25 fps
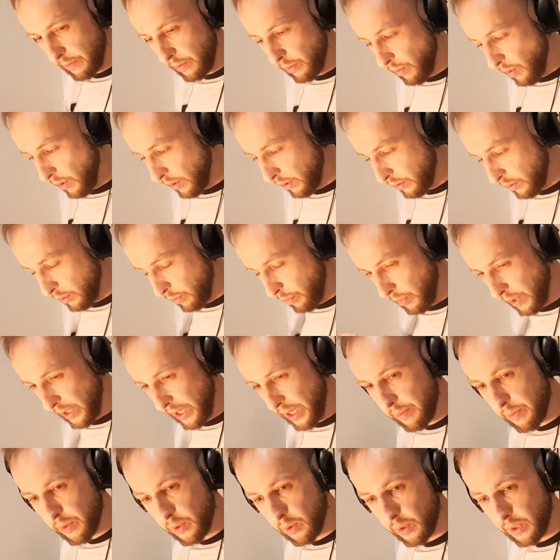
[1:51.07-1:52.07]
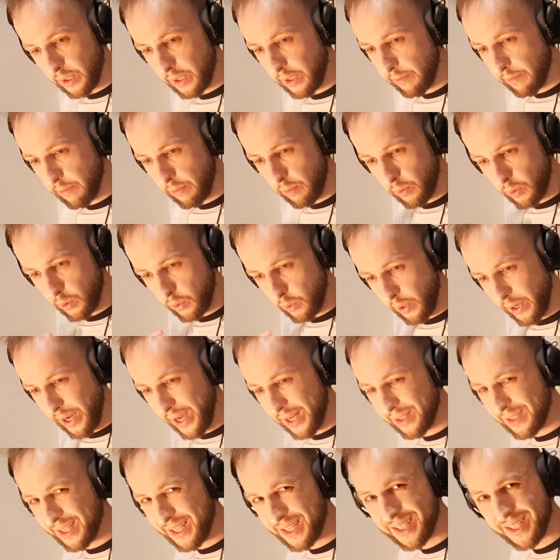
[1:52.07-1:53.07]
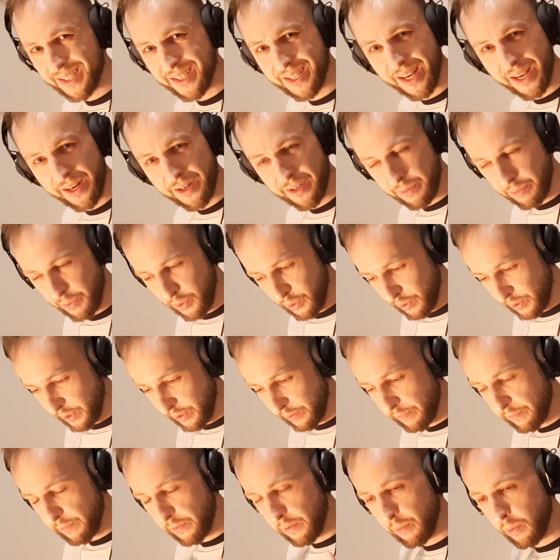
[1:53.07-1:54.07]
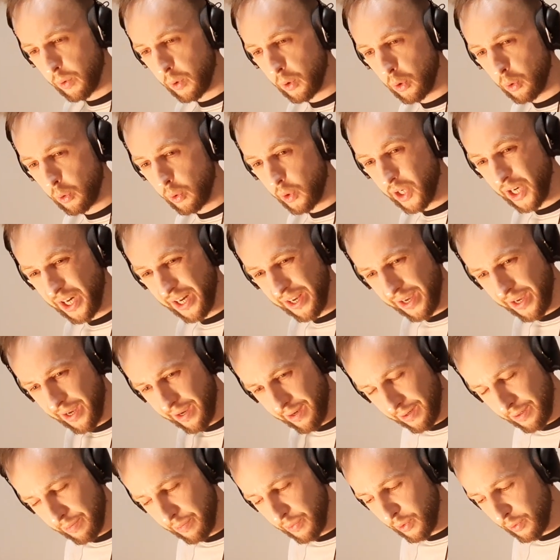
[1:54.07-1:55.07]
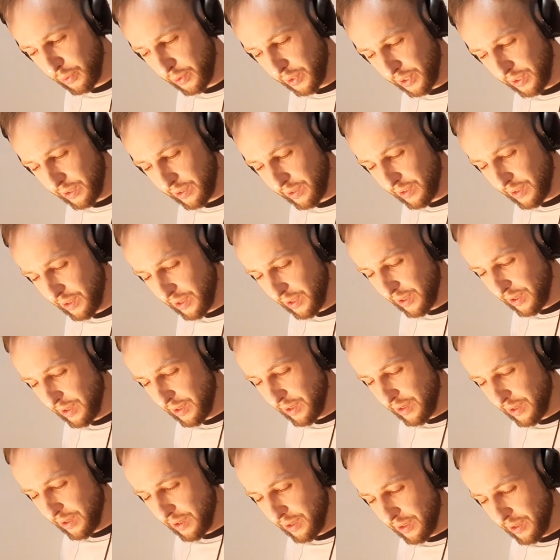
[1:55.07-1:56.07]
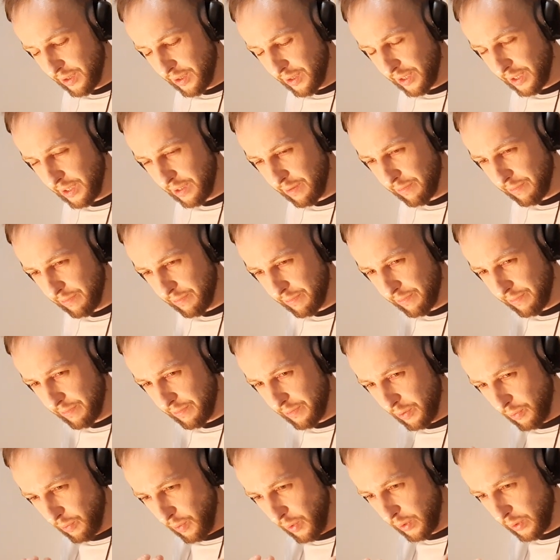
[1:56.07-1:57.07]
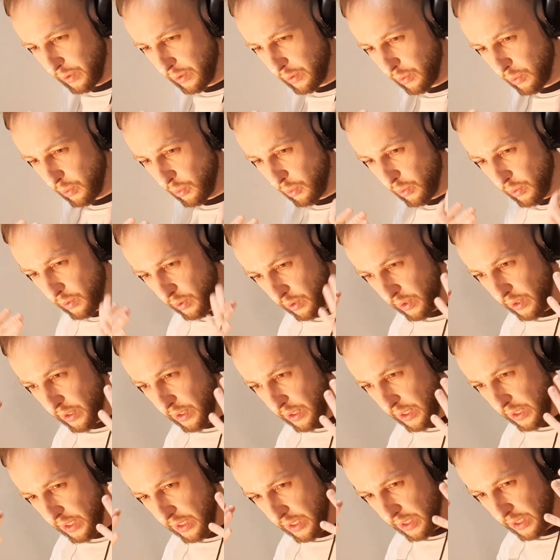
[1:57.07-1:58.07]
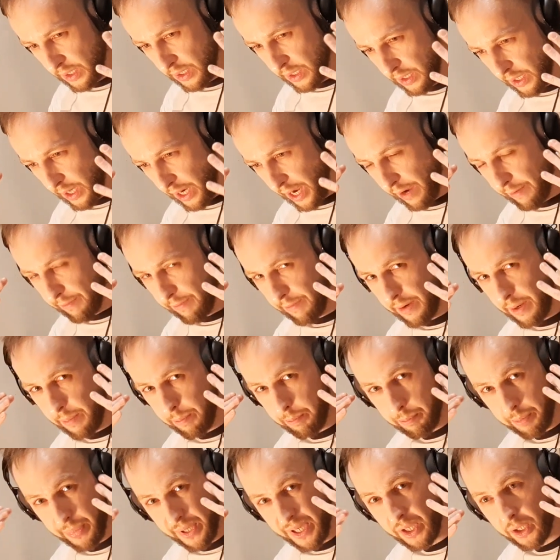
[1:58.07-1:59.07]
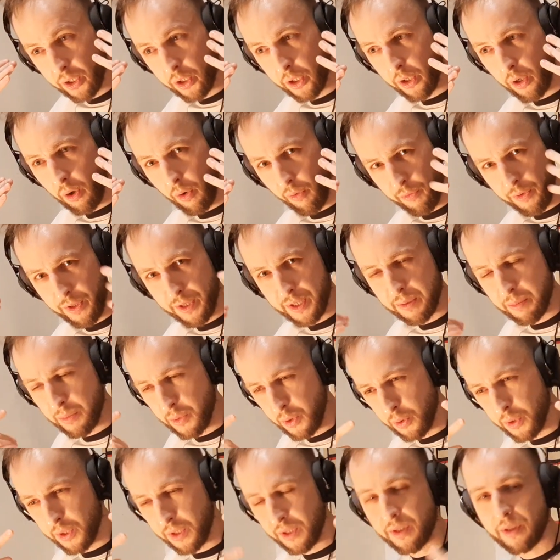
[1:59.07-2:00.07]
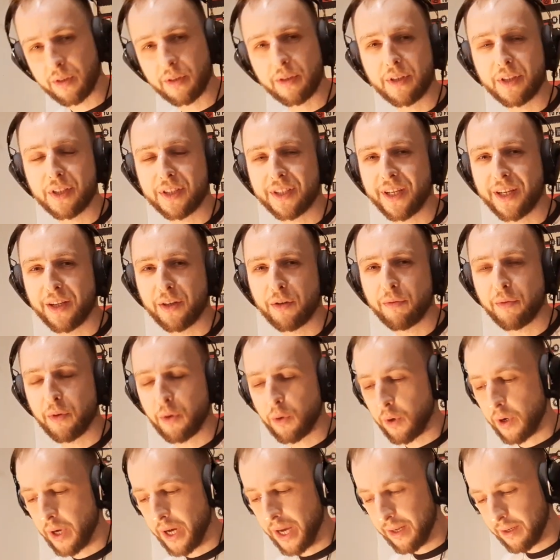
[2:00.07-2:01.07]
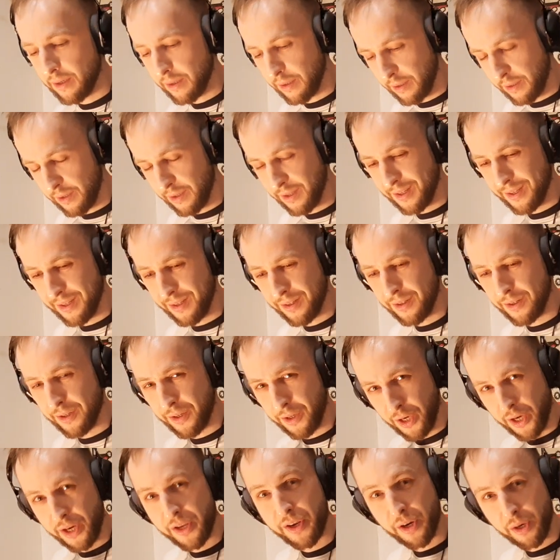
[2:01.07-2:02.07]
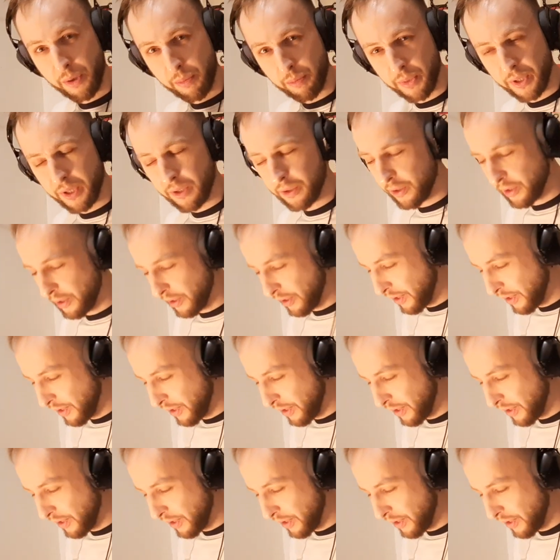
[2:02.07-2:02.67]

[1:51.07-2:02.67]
you want to play music, if you want to understand music, if you want to create music, if you want to have a picture of this music inside of your head, the clear picture,